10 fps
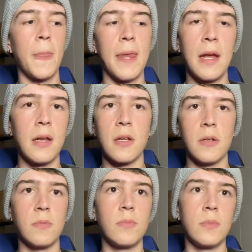
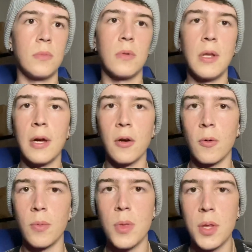any
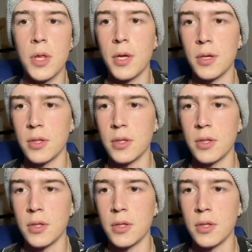narrow thing,